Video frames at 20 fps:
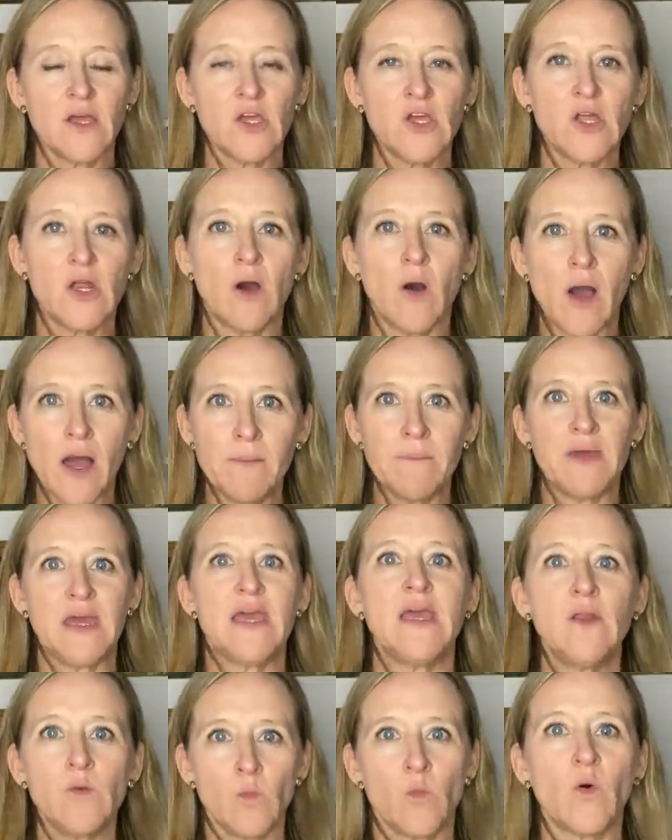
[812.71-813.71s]
you know, I'm
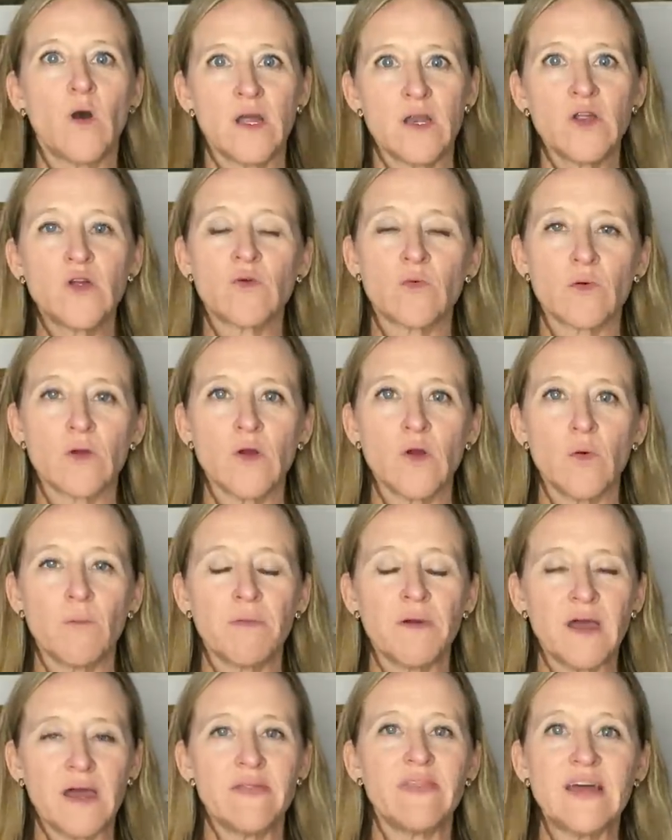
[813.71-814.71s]
in one group
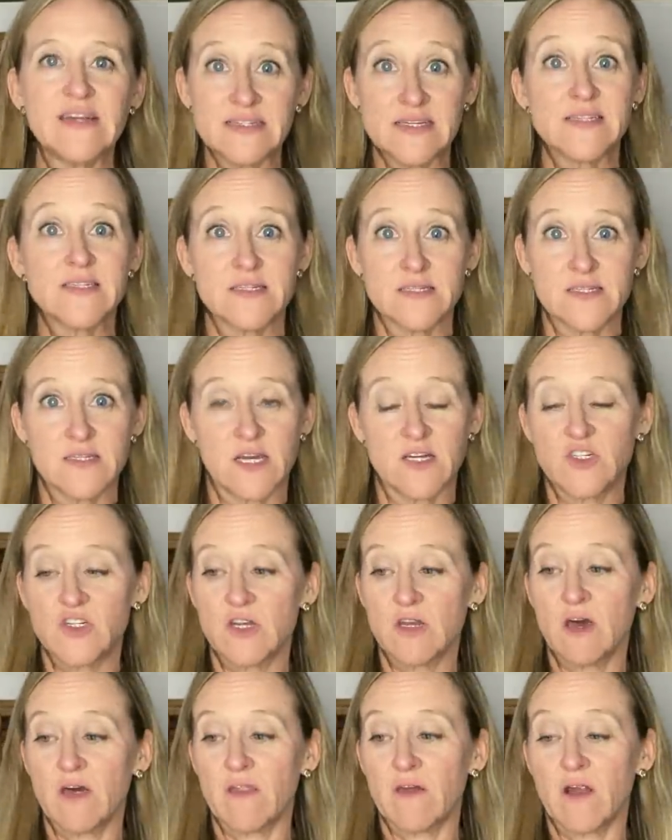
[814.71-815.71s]
and that doesn't touch
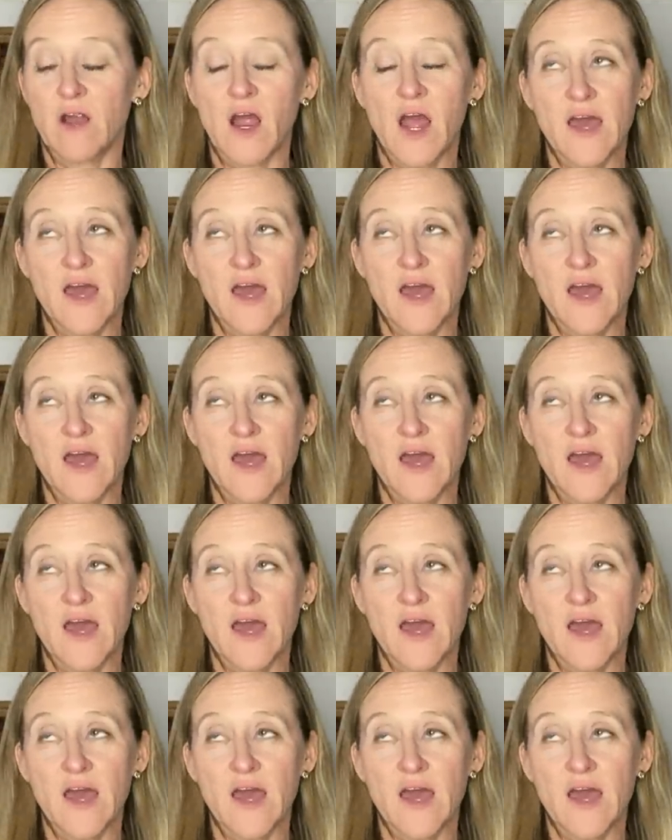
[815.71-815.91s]
another.